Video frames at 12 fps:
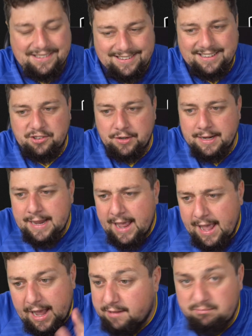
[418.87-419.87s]
lettering.
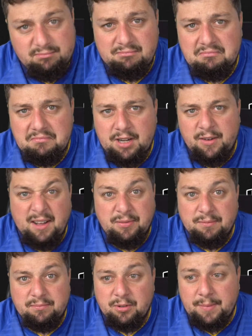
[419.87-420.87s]

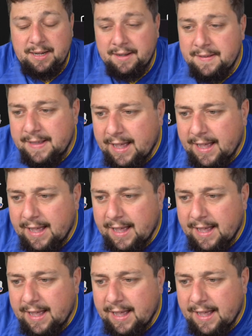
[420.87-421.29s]
Irrelevant, don't matter.